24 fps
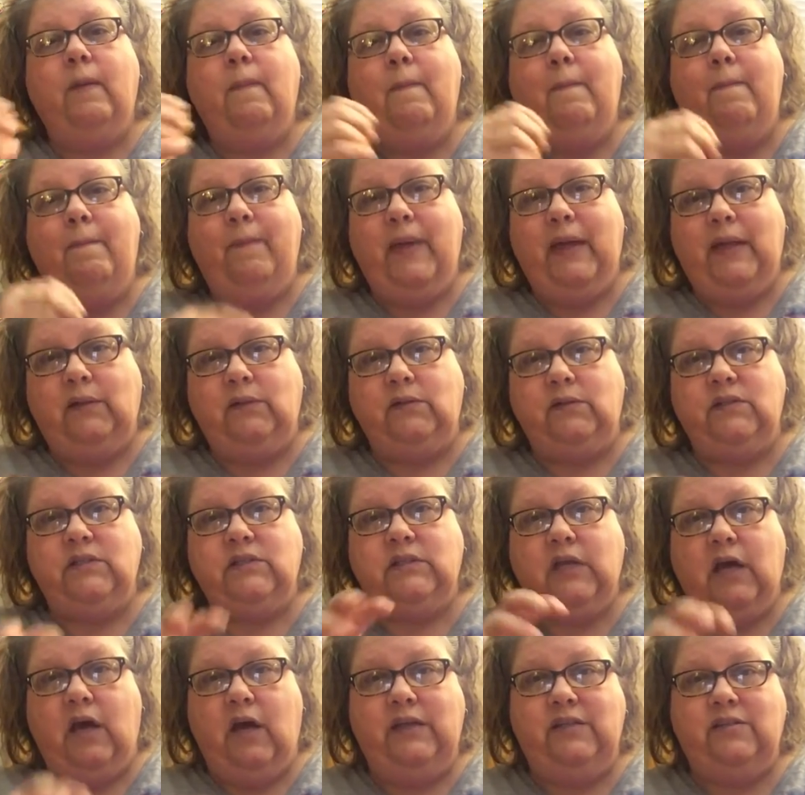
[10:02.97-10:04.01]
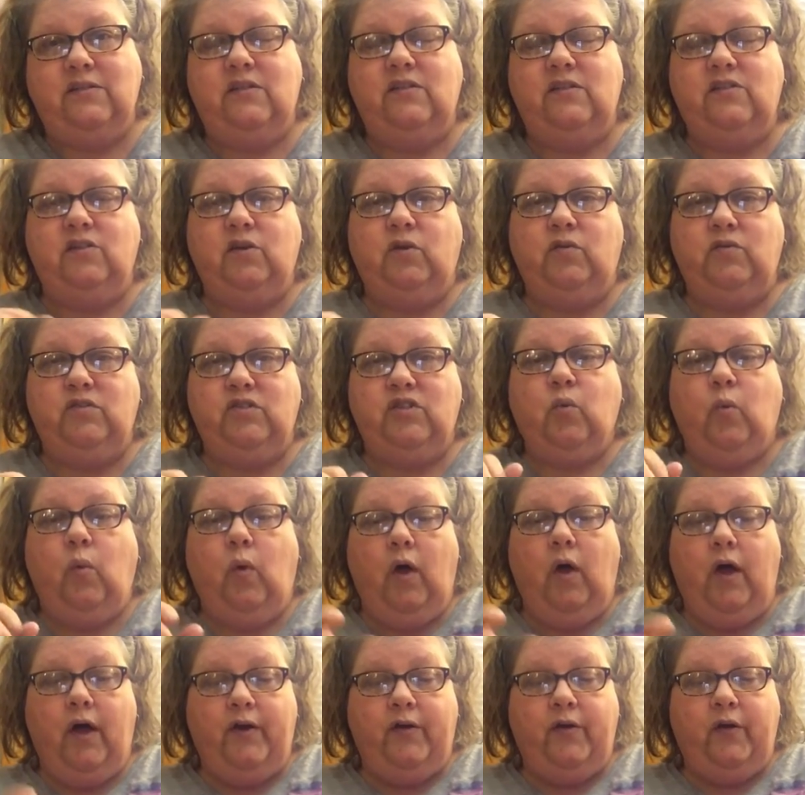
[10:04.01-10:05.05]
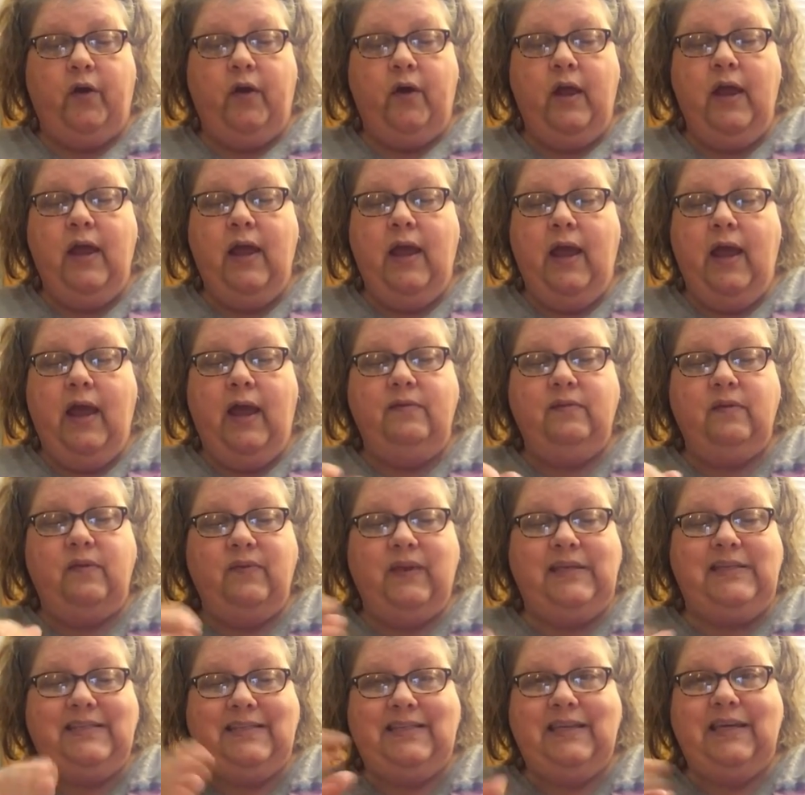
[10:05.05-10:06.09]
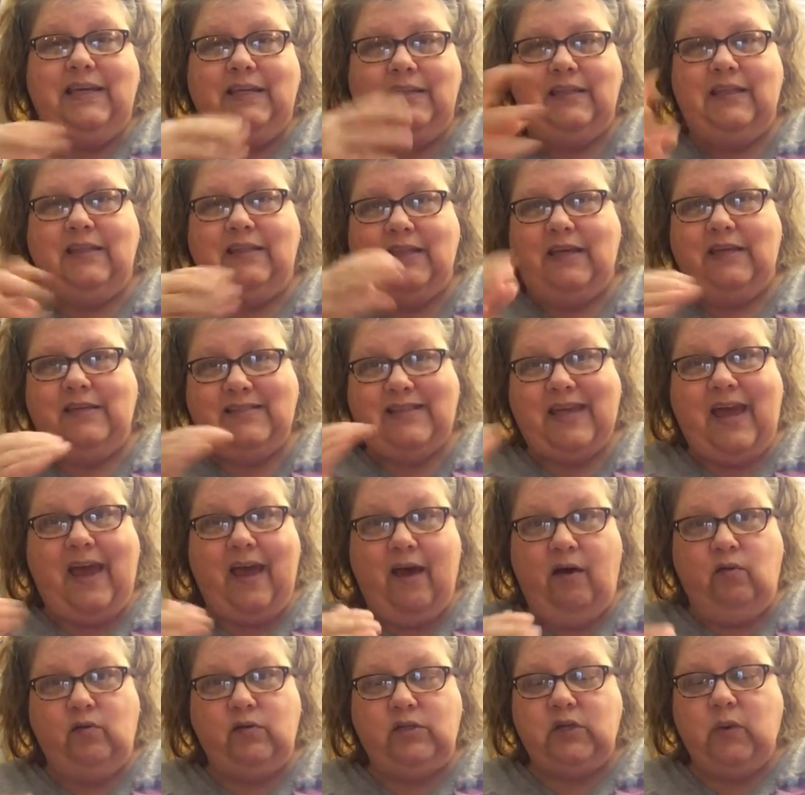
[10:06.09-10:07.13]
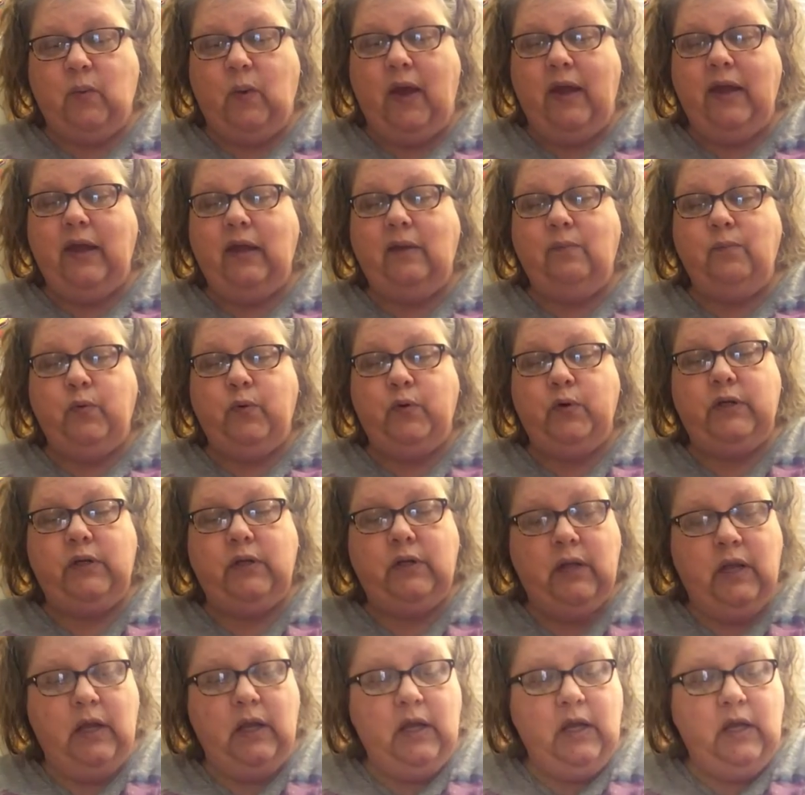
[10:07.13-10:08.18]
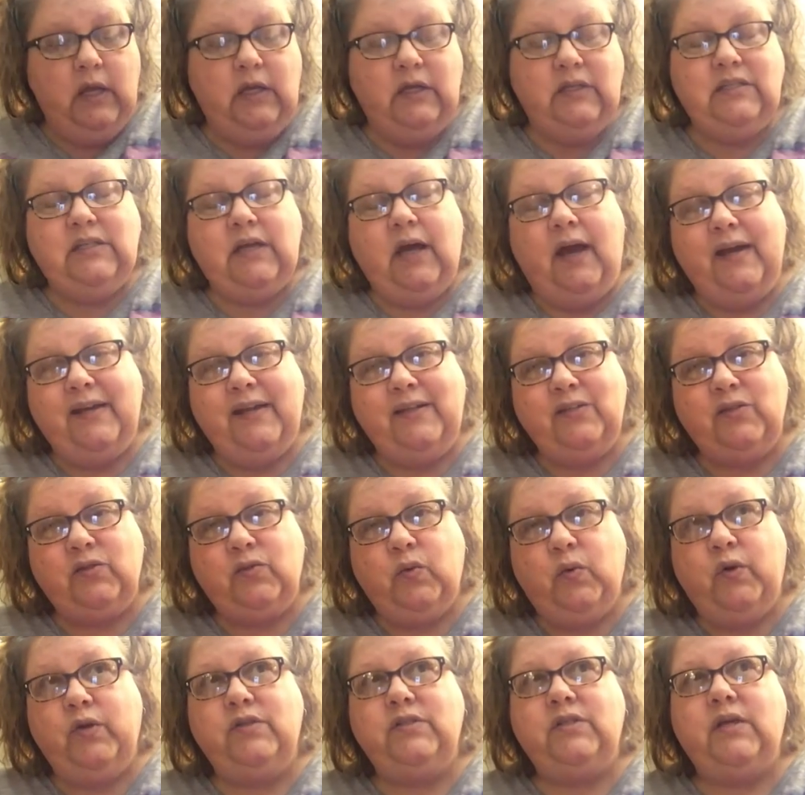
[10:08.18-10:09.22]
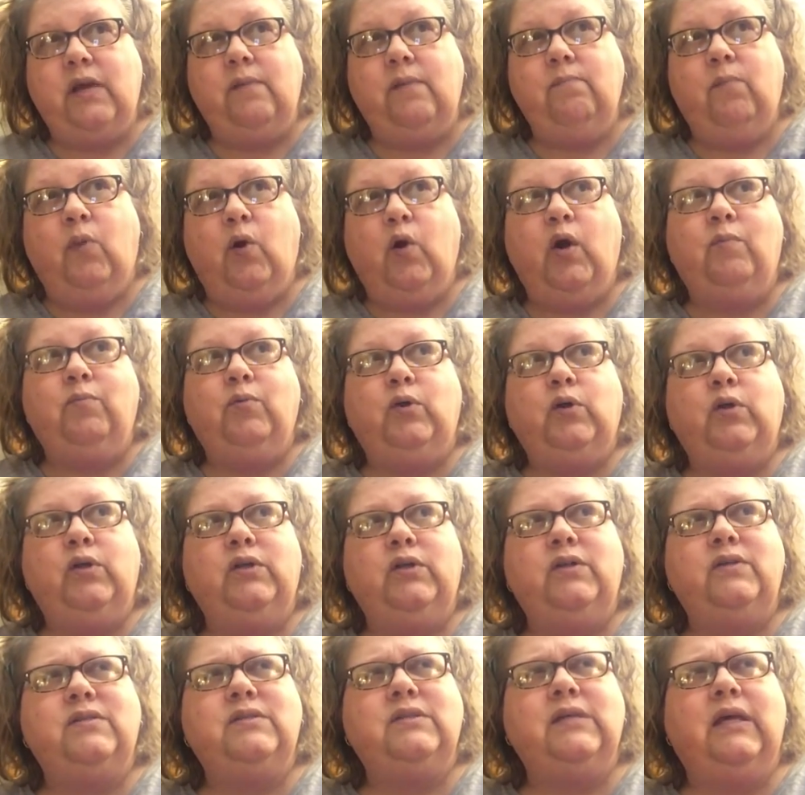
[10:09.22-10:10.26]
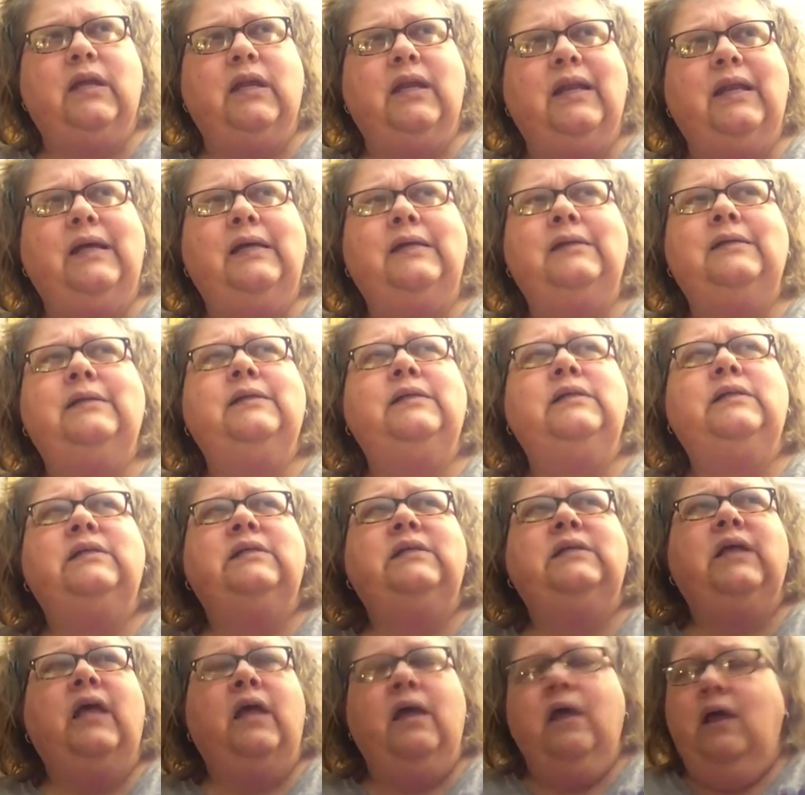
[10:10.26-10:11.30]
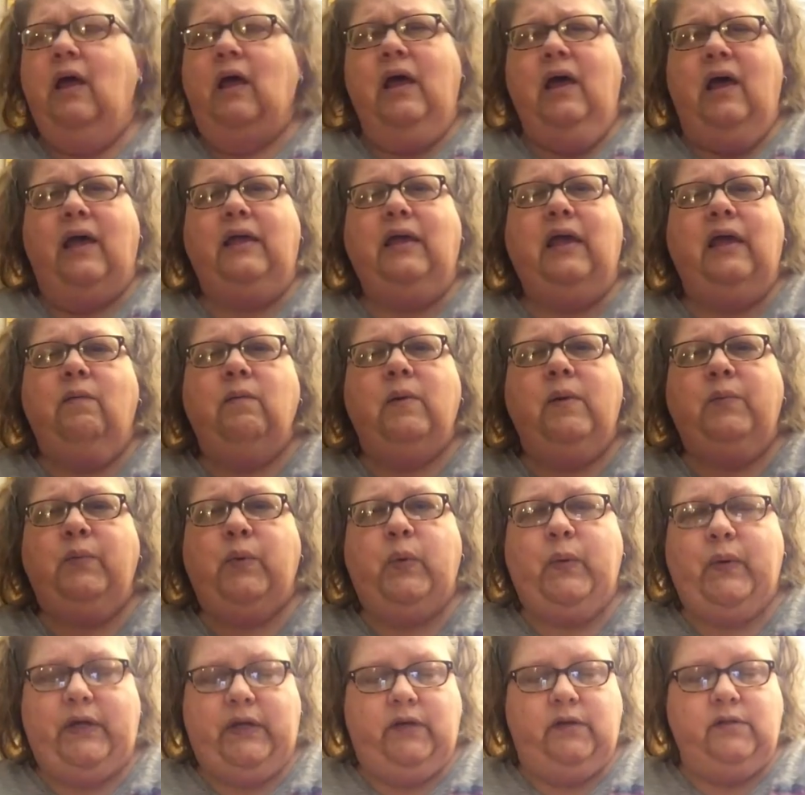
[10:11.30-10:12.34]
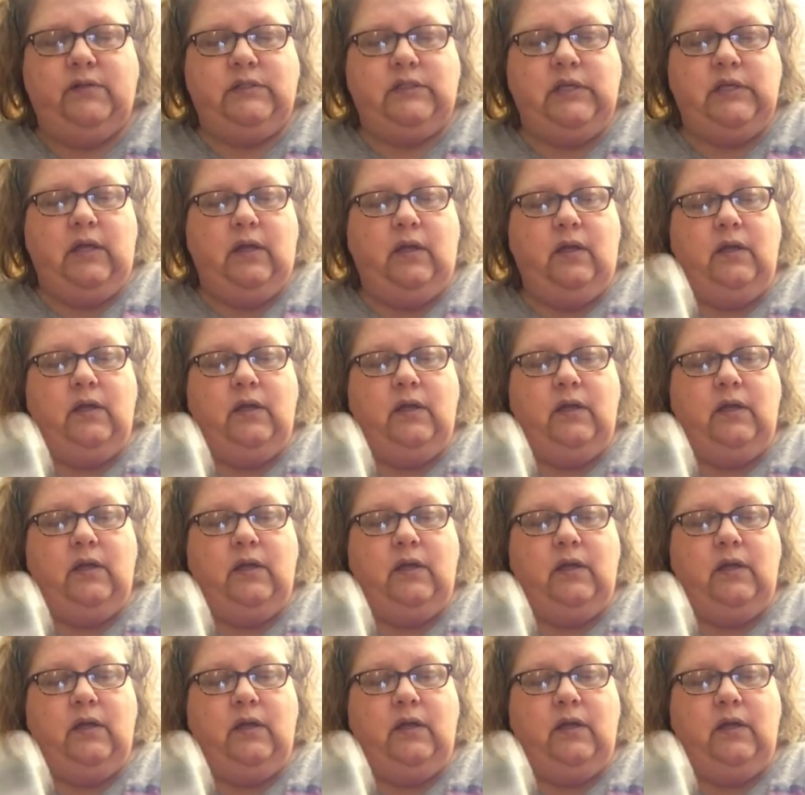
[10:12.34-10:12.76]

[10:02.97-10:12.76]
melts the ice, and so does the water, and then they dig the things out. So I had put dinosaurs and marbles and I can't remember what else.